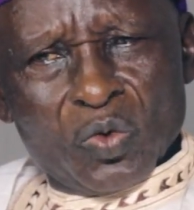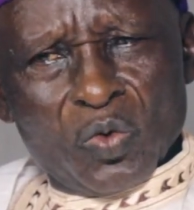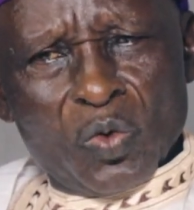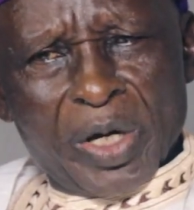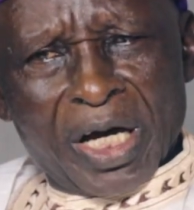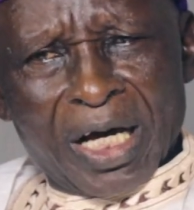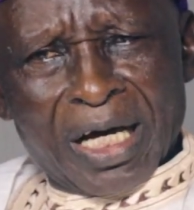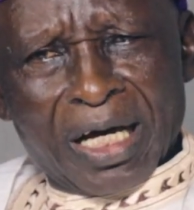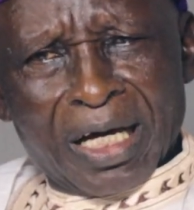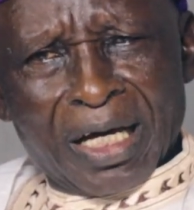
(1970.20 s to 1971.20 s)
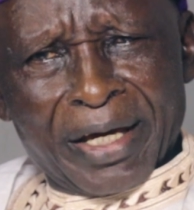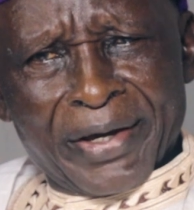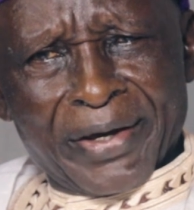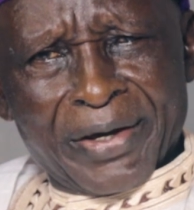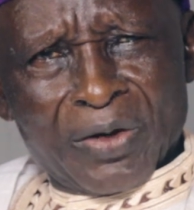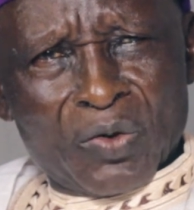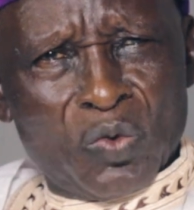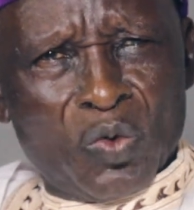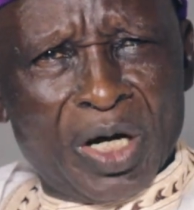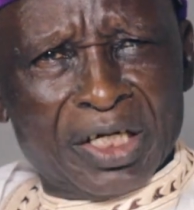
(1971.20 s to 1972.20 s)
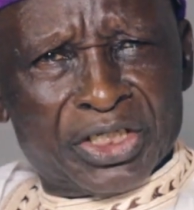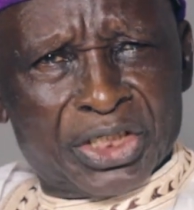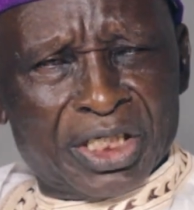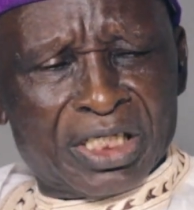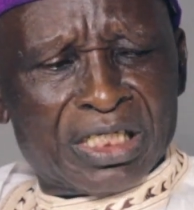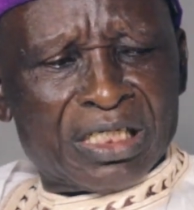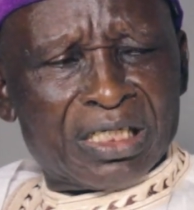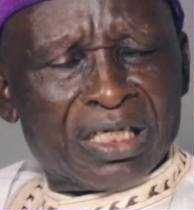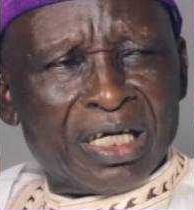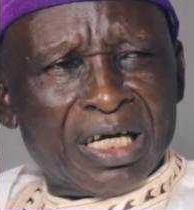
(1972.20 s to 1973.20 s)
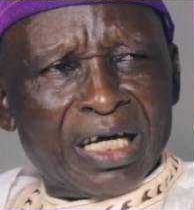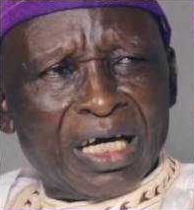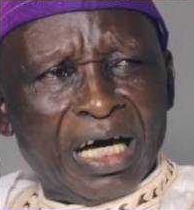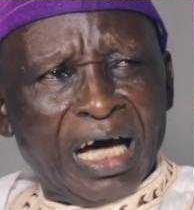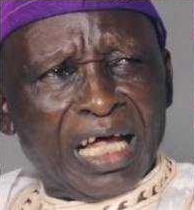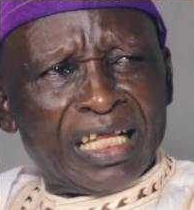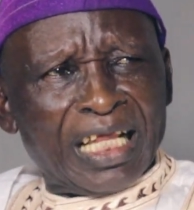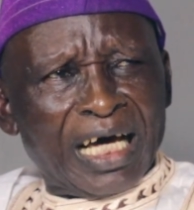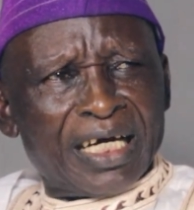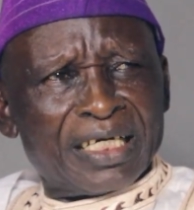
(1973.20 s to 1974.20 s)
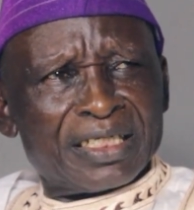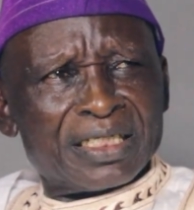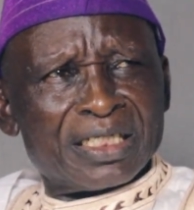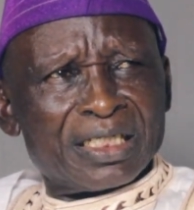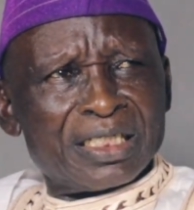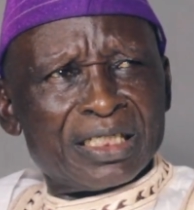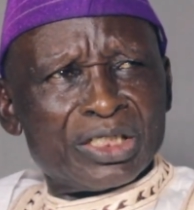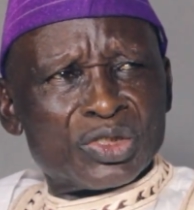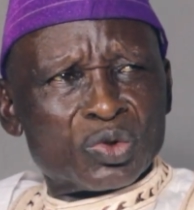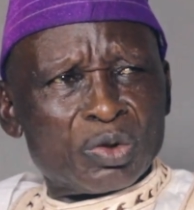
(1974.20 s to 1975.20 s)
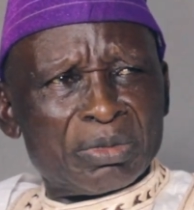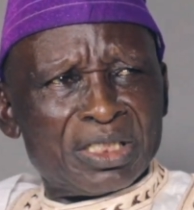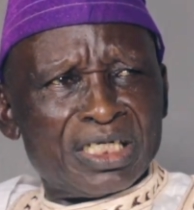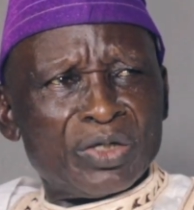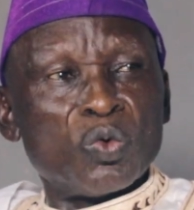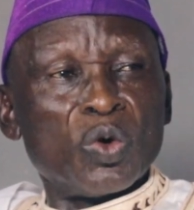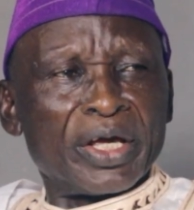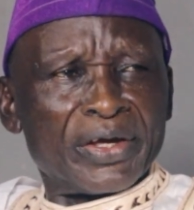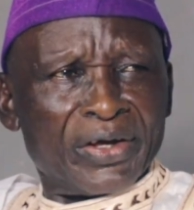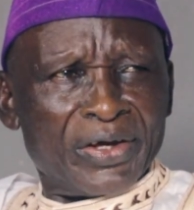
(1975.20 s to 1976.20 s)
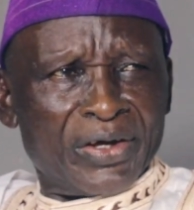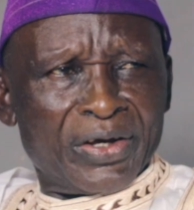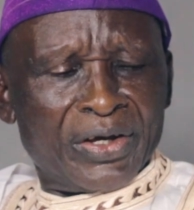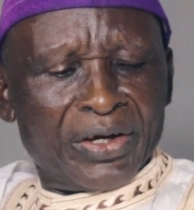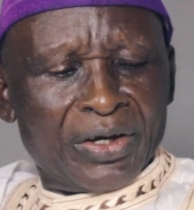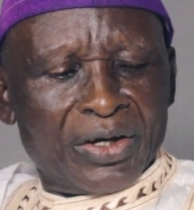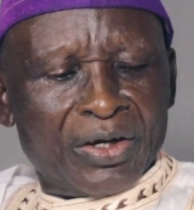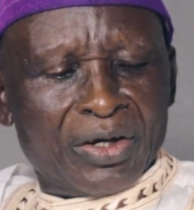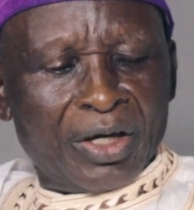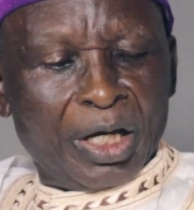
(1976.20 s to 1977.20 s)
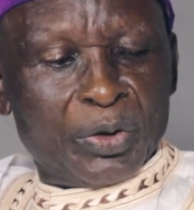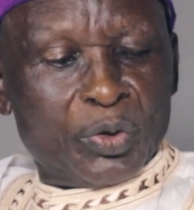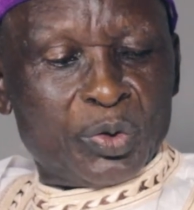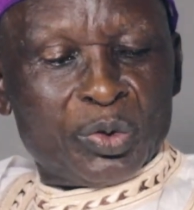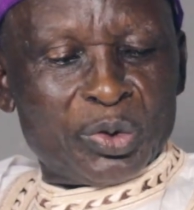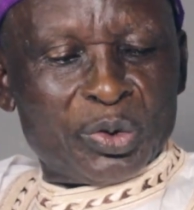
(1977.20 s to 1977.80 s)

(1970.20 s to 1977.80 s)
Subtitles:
were trained and learned in so many ways. I told